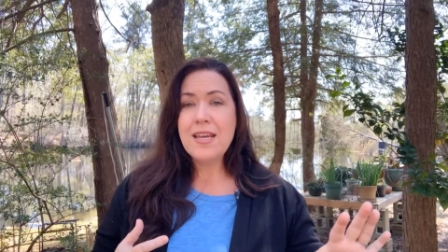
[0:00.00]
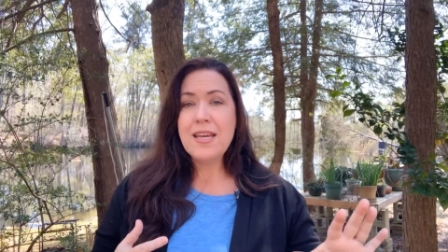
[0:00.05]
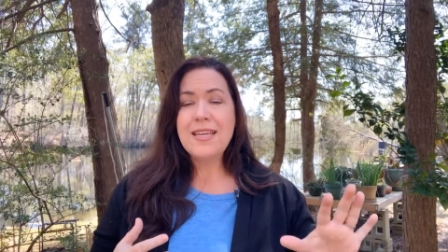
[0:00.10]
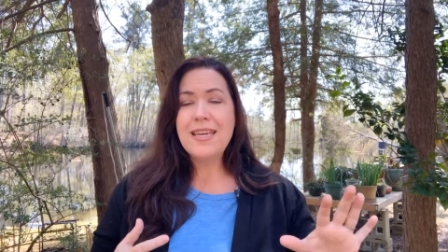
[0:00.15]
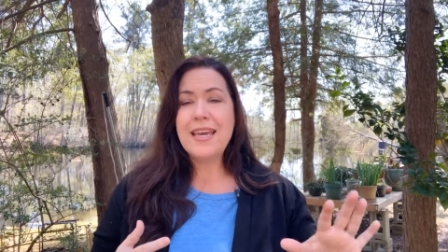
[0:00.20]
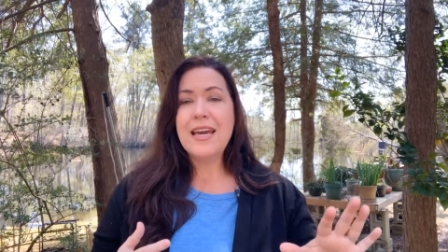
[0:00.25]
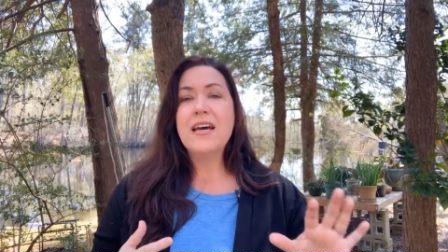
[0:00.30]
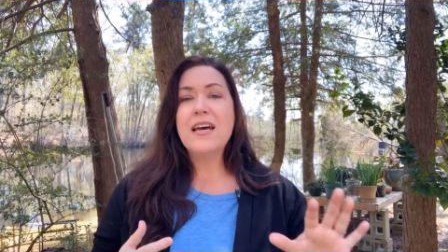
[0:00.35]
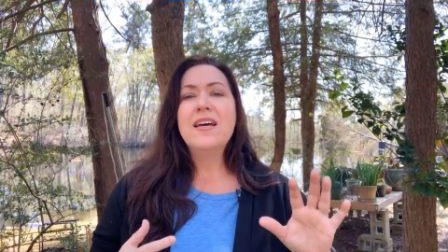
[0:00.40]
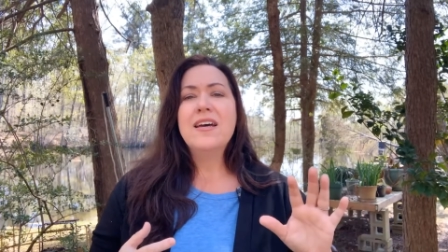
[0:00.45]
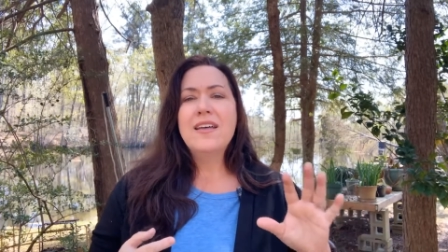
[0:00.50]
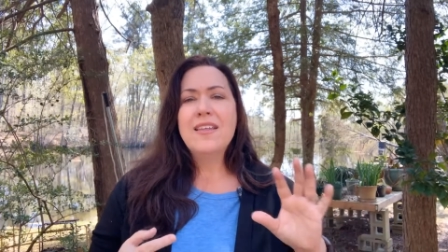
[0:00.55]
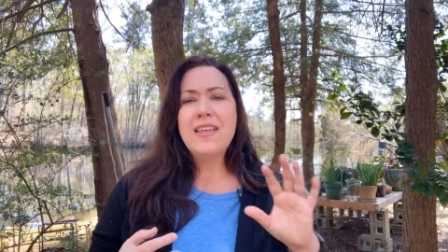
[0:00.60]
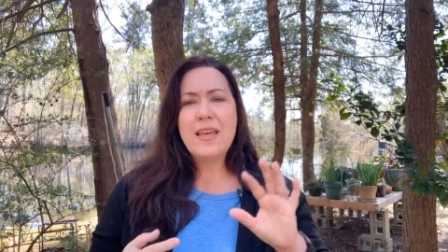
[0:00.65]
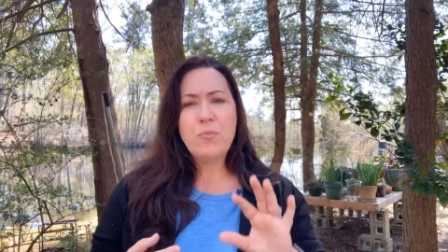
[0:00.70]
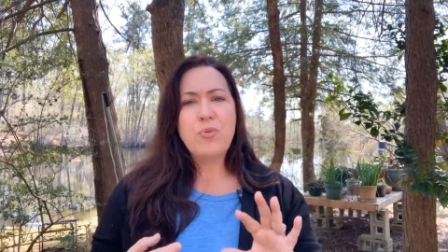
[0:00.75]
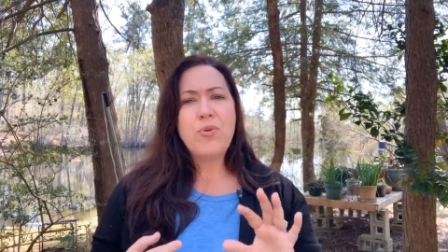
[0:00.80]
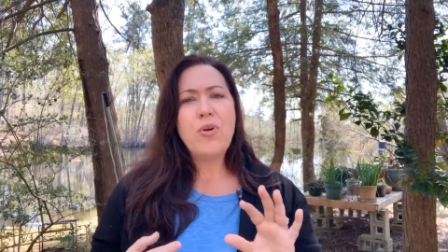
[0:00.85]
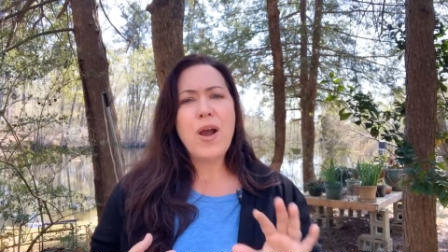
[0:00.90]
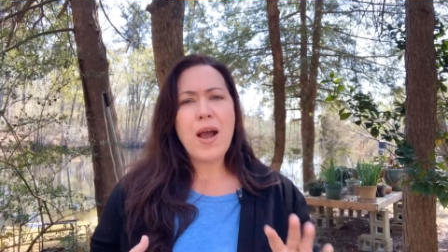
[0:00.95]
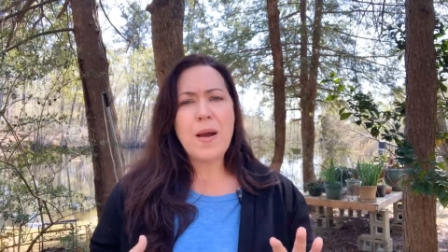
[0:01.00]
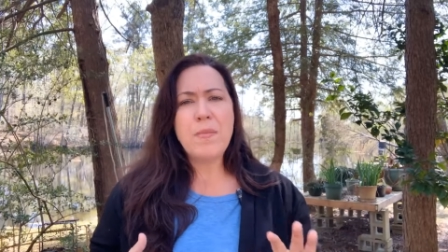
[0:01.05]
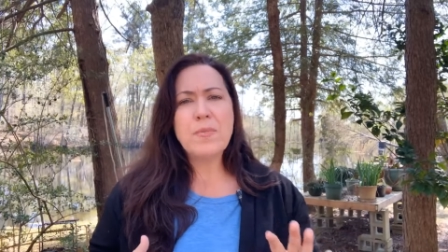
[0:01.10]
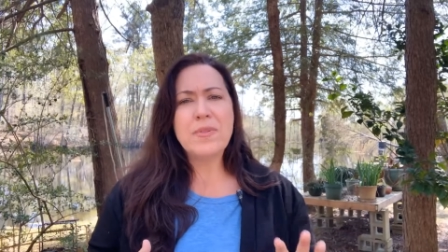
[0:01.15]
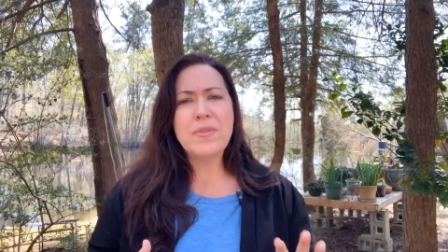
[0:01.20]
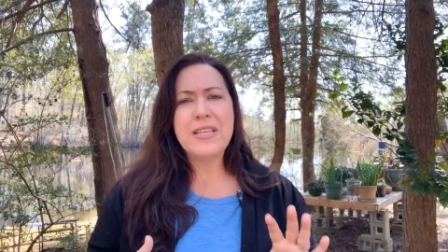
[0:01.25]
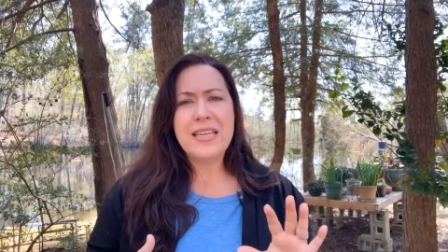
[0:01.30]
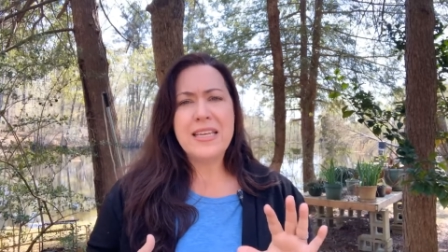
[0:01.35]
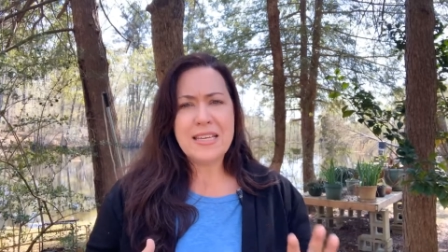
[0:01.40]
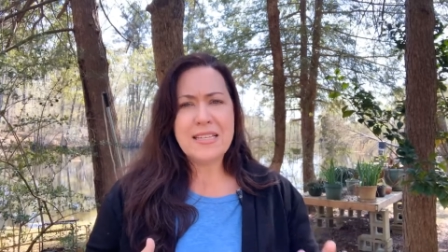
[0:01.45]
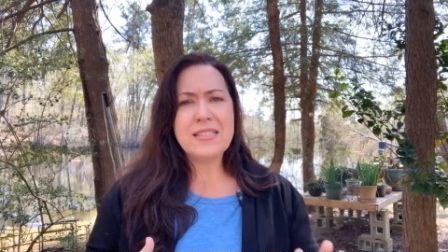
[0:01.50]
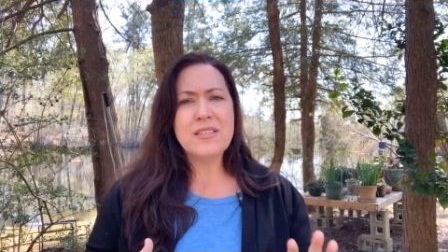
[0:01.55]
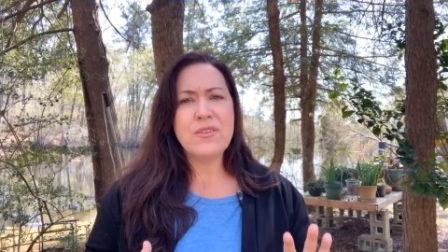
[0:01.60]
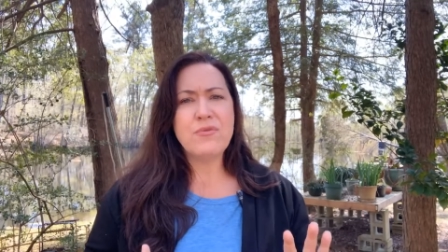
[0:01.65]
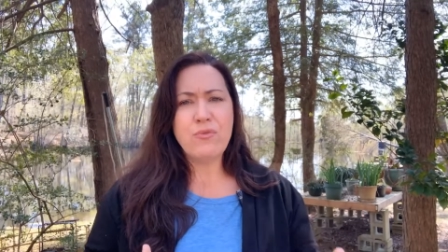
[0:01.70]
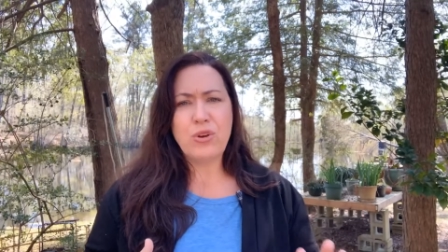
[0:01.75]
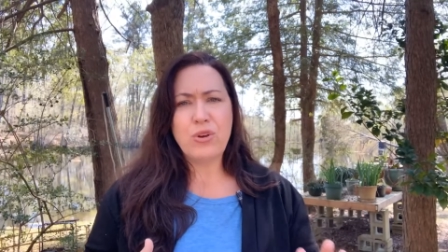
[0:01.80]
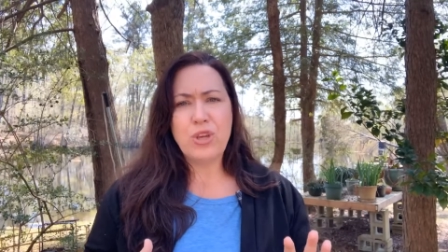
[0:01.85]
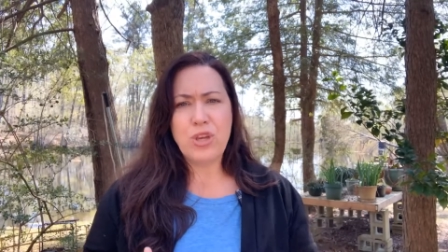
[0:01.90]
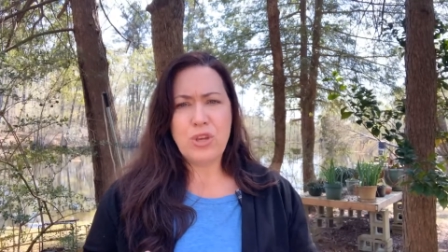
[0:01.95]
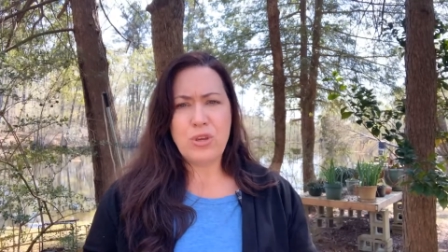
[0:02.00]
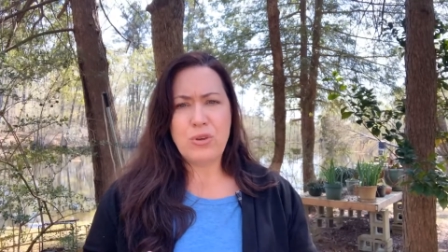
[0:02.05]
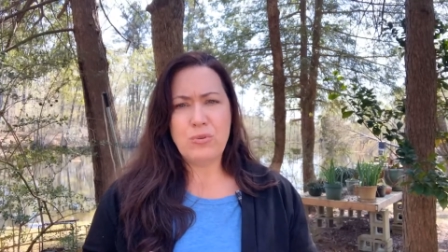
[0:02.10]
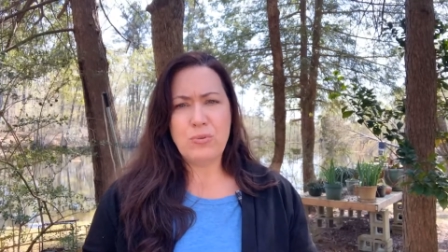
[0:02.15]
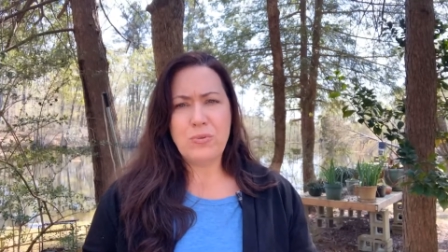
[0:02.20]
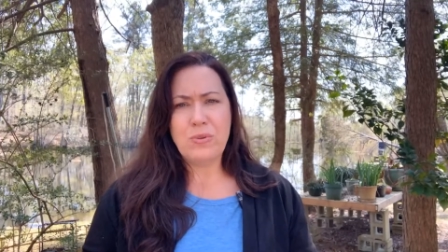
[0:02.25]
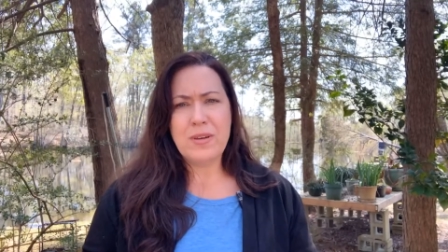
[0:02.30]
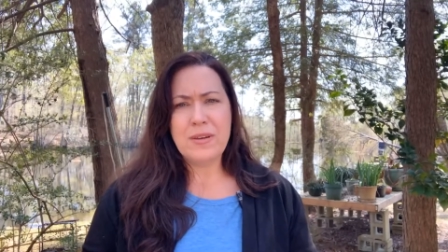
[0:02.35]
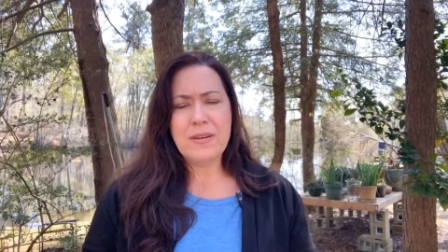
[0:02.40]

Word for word: Yeah, it probably isn't for you.